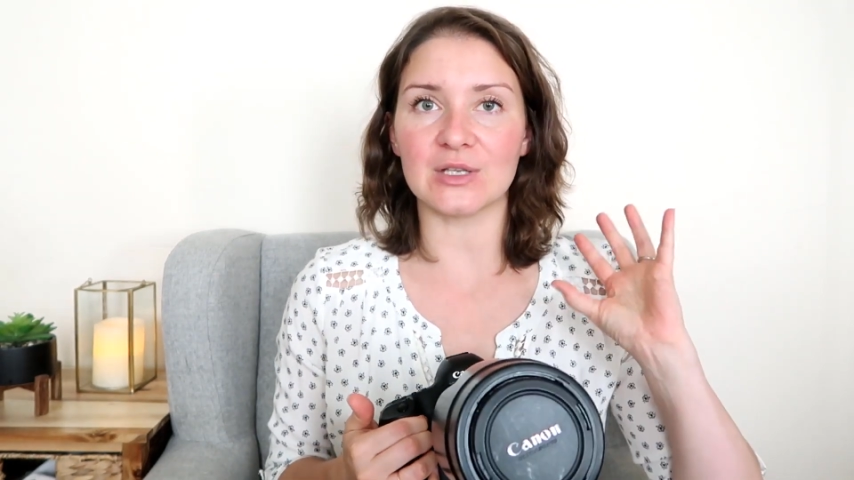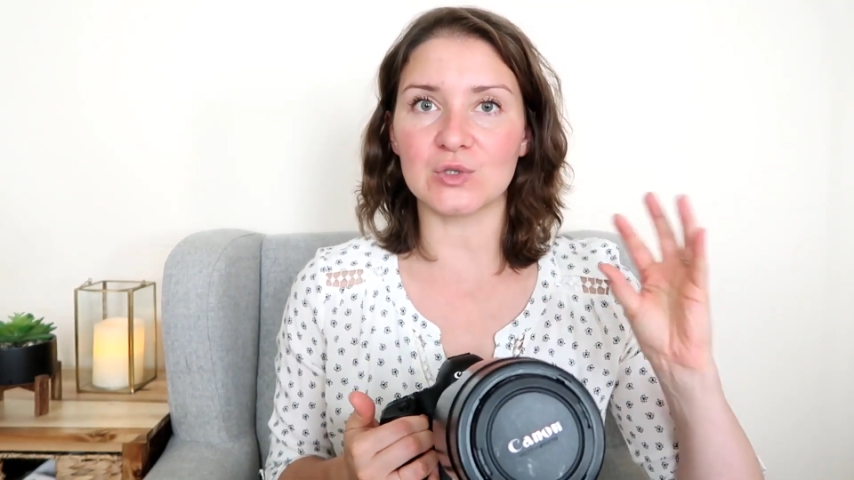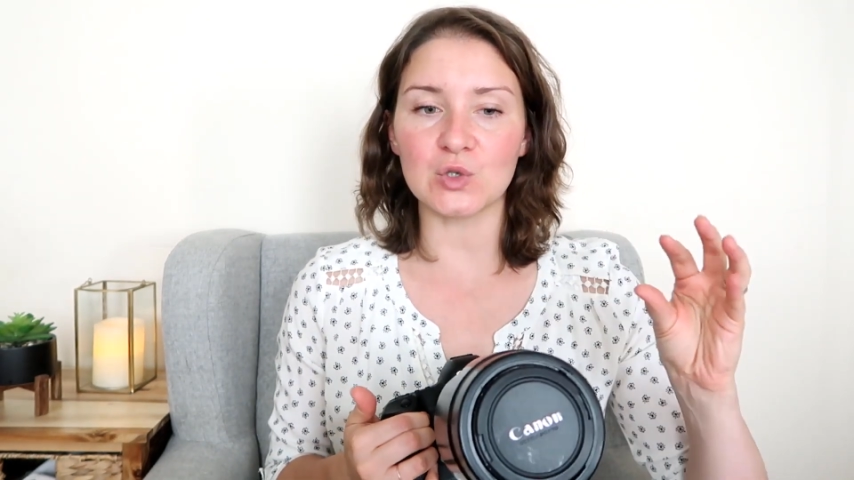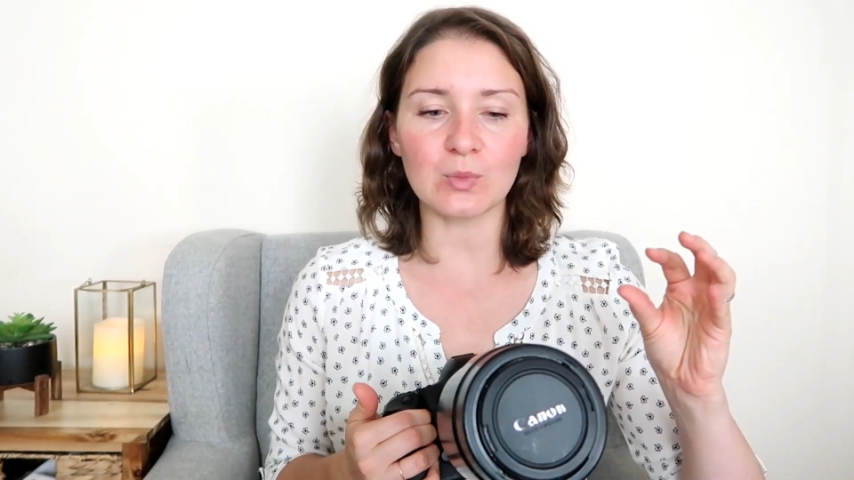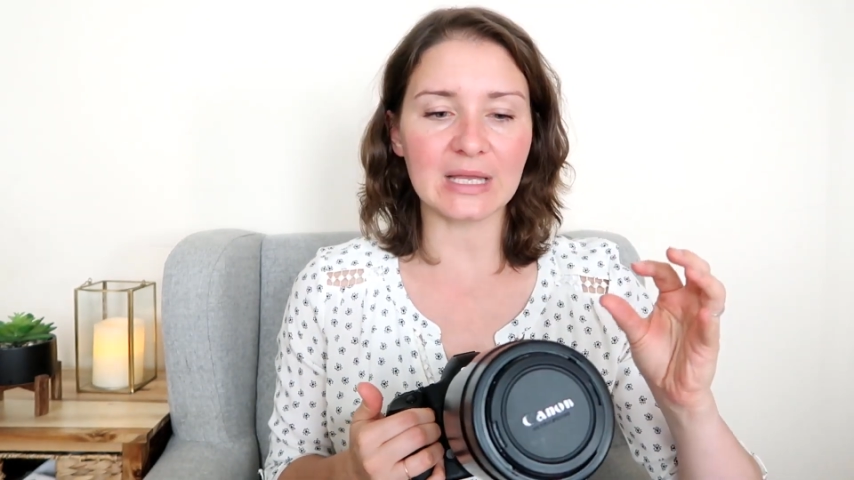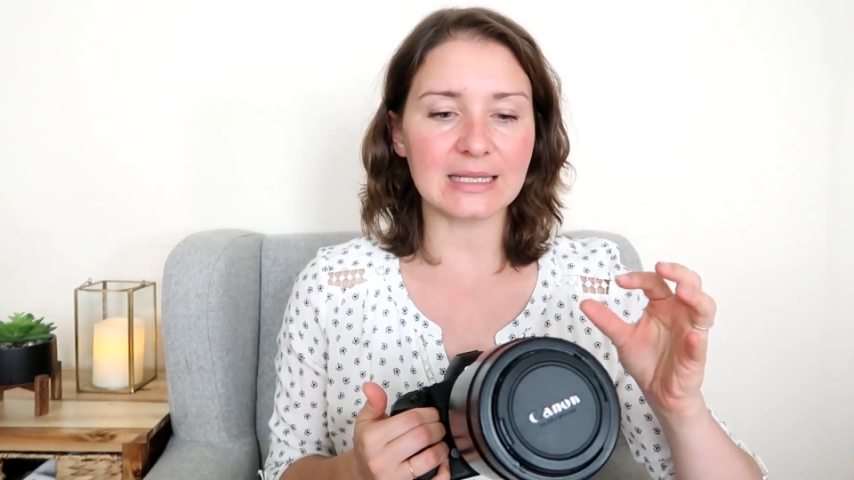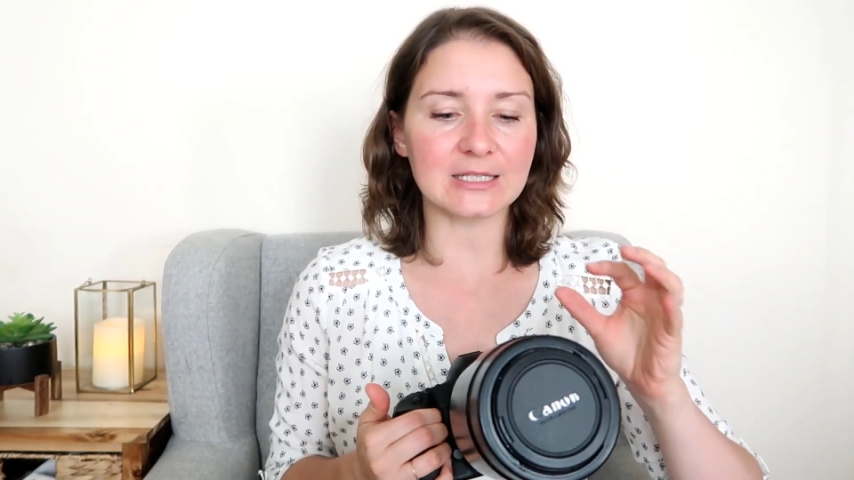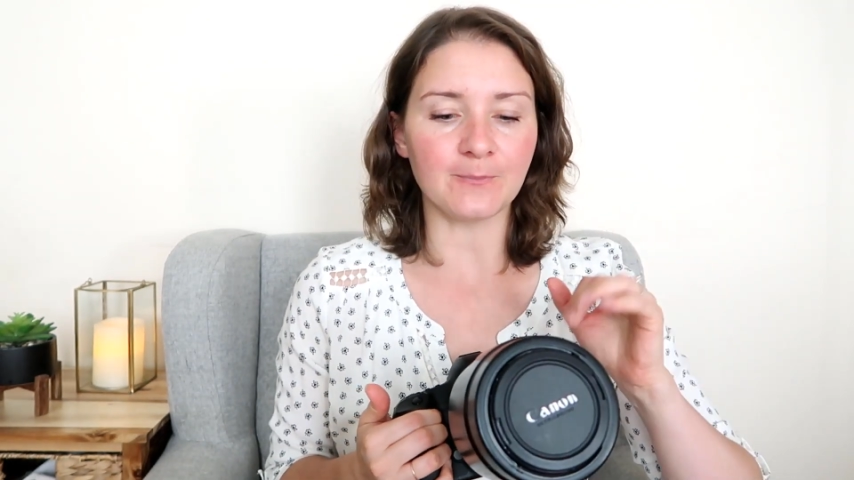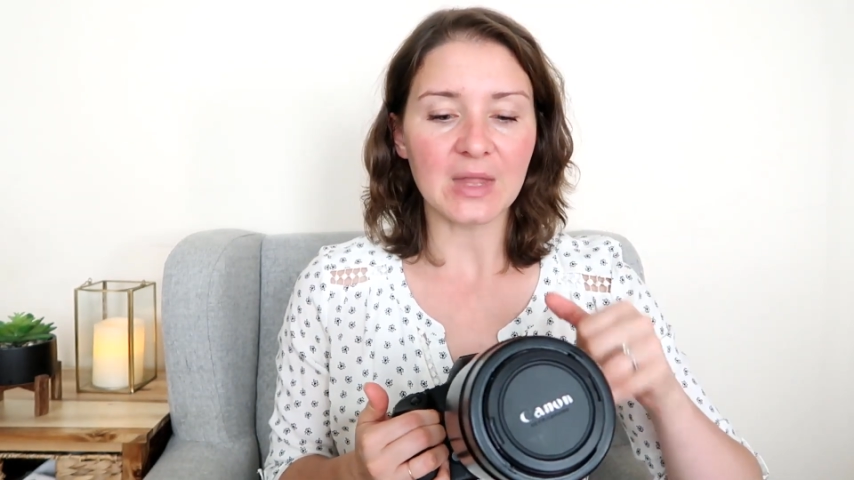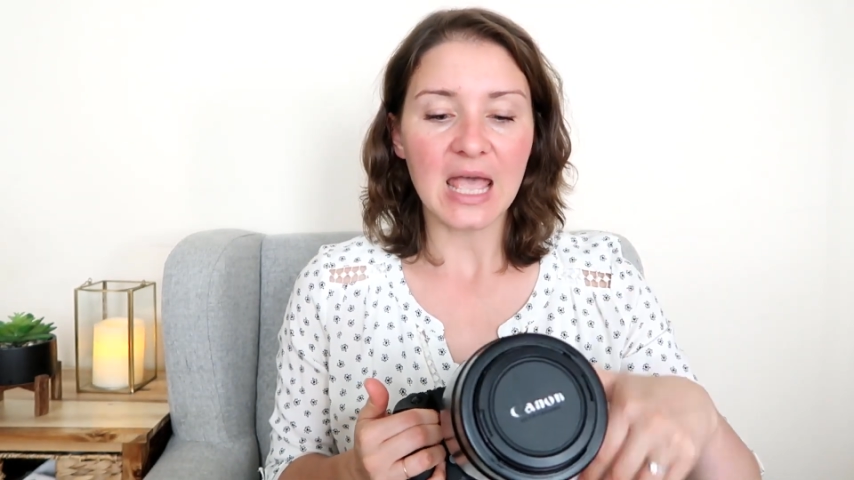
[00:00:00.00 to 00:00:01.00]
zoom
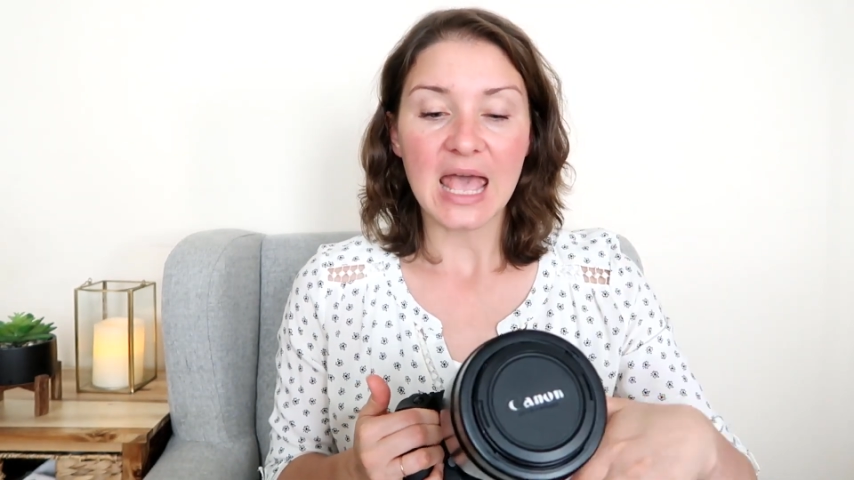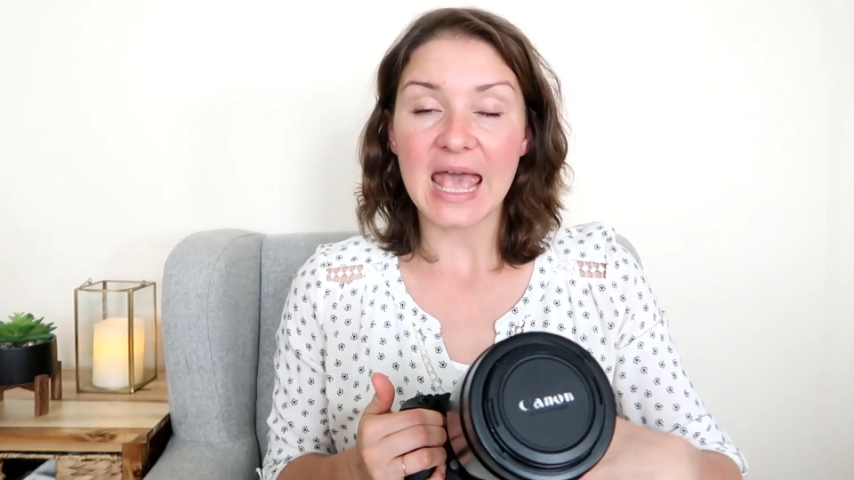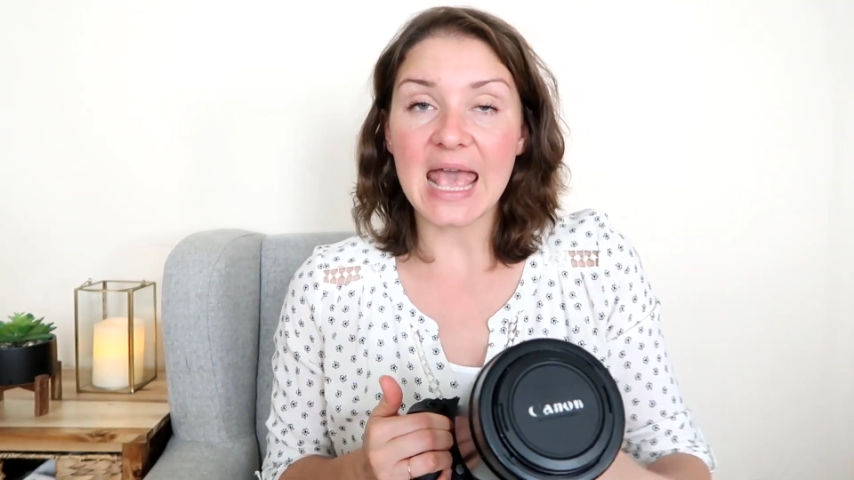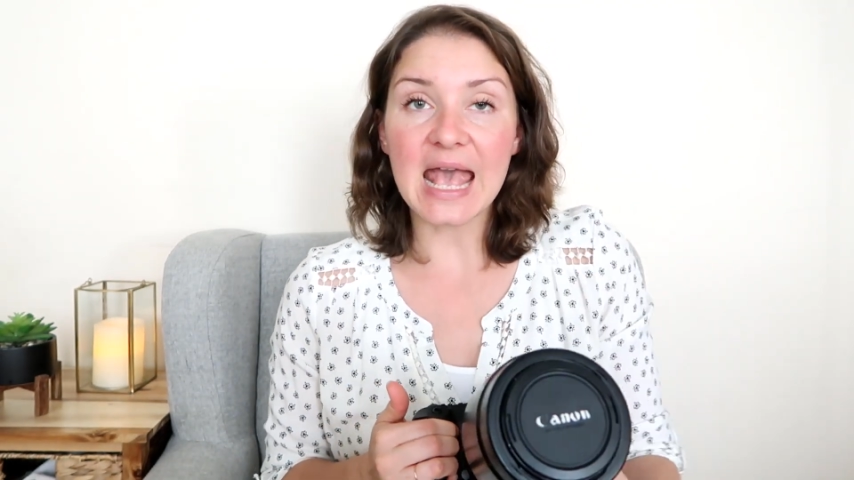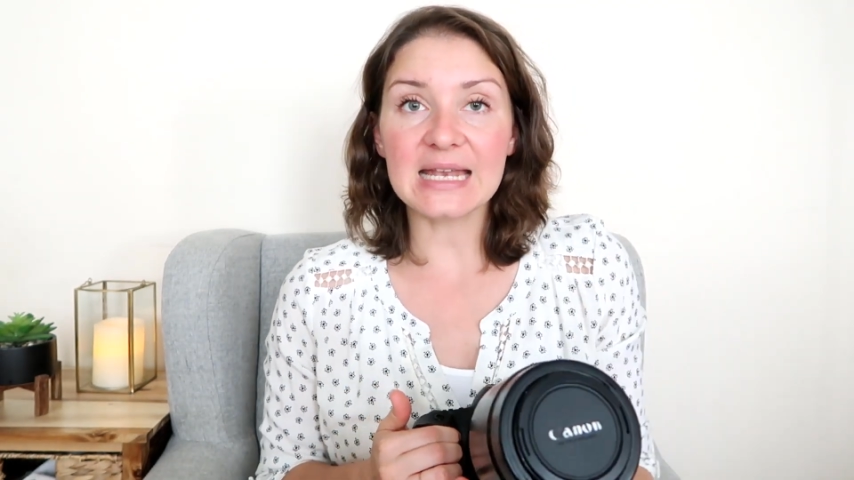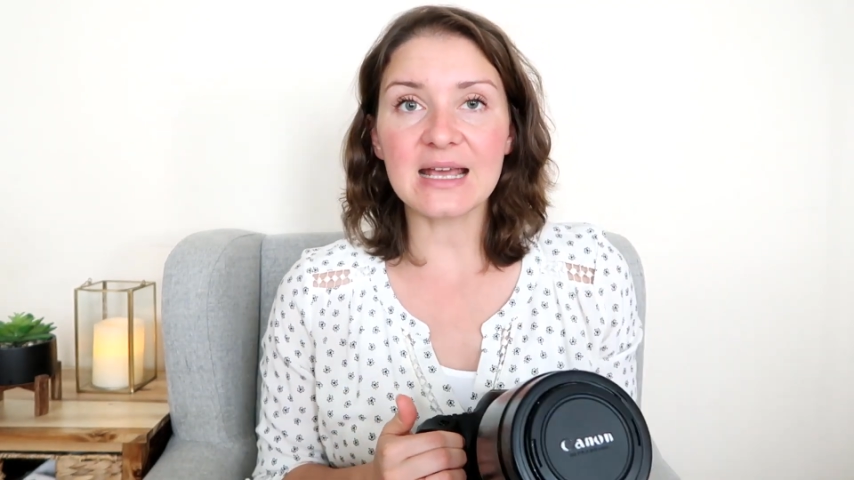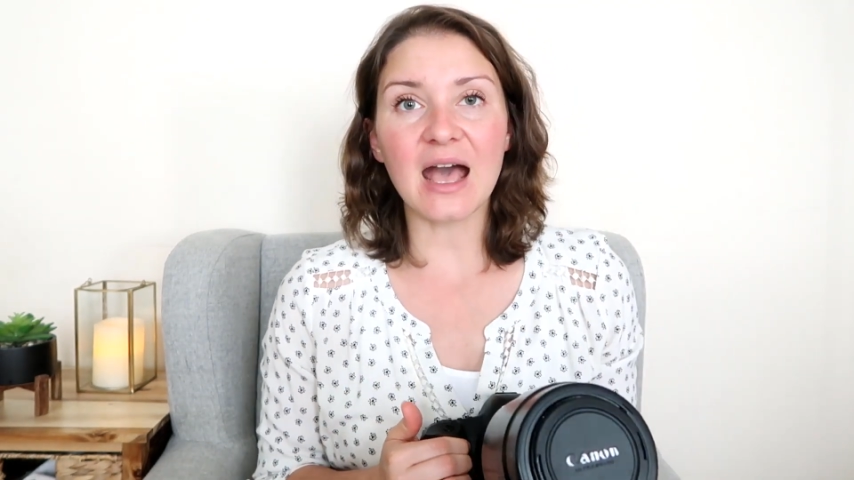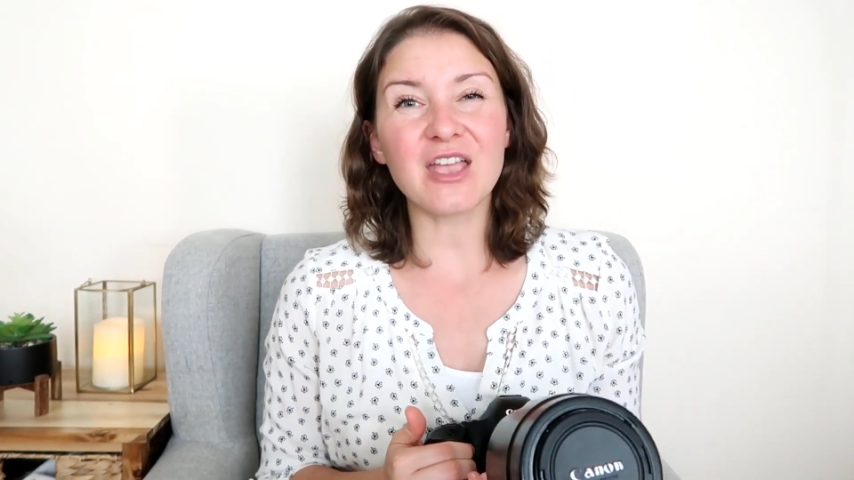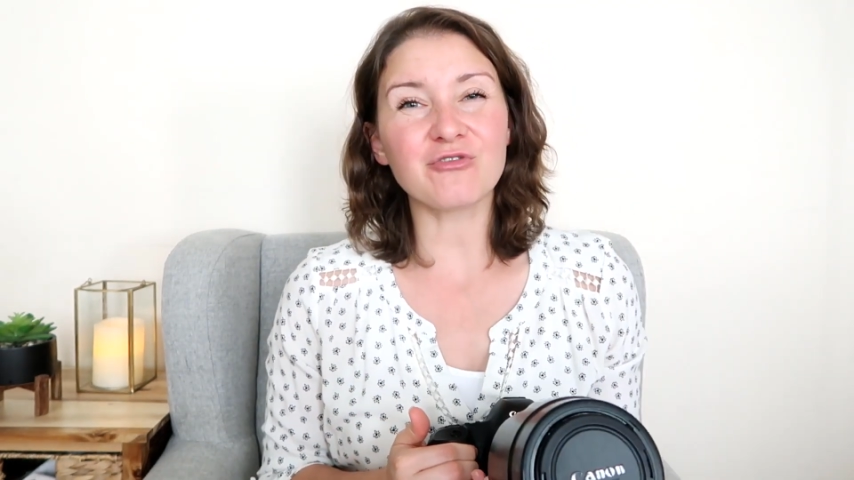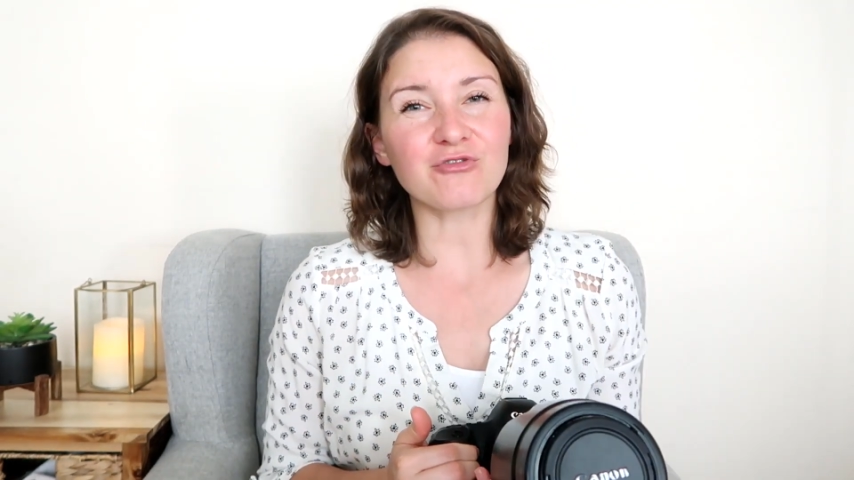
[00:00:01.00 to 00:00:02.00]
lens, and I